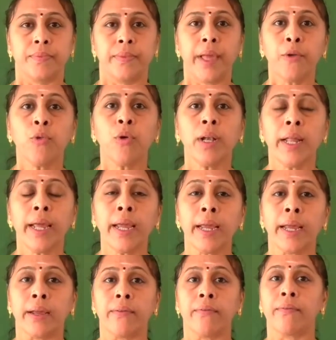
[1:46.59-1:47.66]
Then
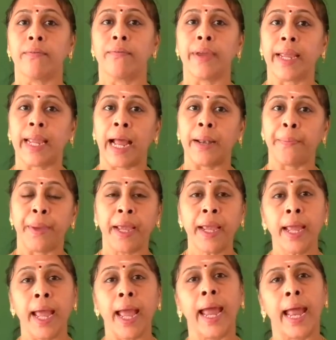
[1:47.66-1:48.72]
only we can be
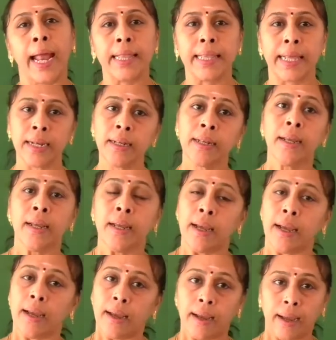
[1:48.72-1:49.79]
hale
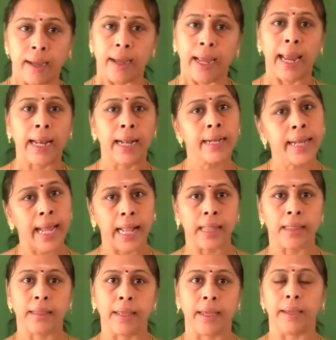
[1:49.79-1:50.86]
and
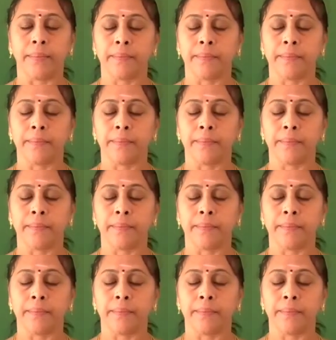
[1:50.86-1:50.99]
healthy.